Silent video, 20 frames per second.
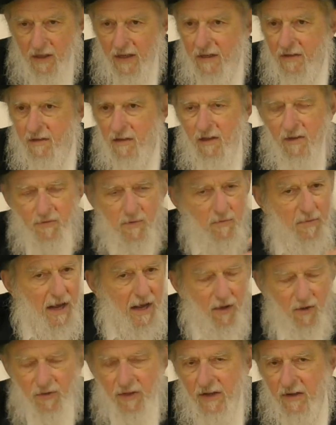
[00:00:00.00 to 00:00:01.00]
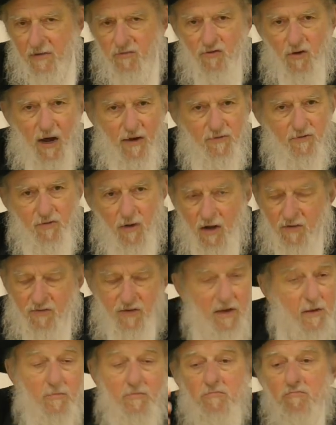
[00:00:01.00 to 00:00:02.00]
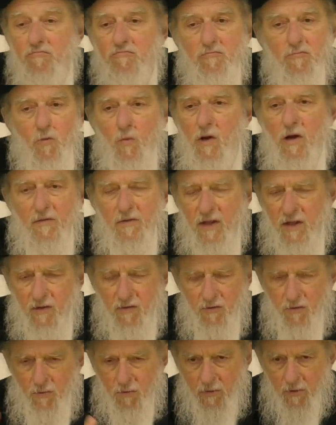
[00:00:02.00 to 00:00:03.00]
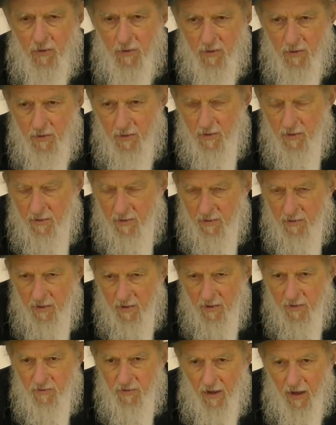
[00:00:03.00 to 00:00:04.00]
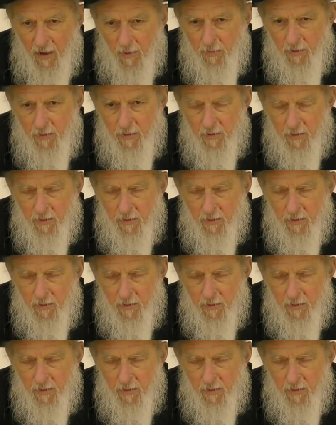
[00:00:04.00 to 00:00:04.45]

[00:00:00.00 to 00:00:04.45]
they can deliver mail, they can drive trucks, whatever they could do to help.